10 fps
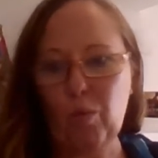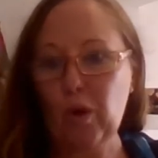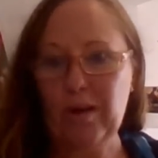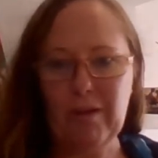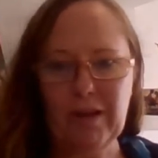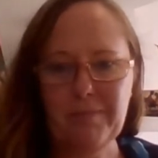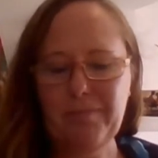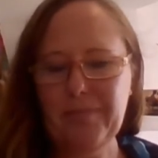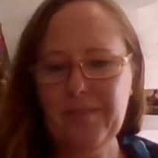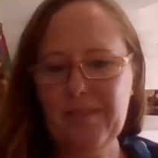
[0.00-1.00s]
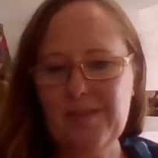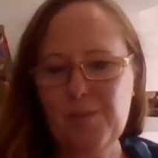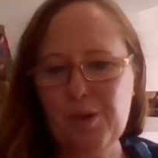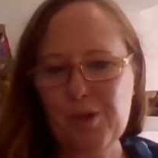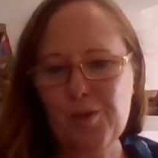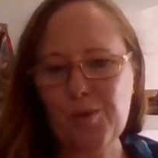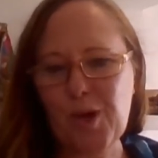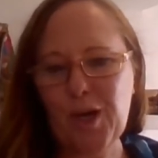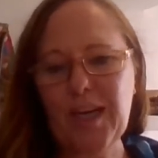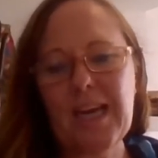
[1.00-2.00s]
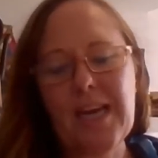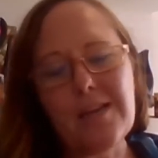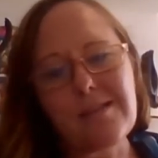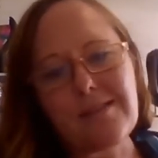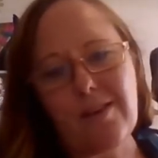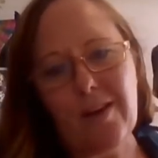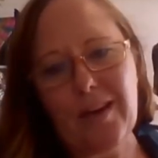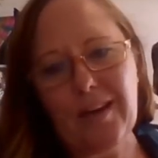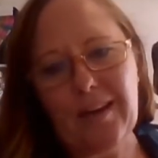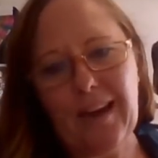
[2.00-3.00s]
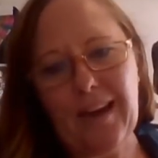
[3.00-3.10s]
whatever, spiritual work. So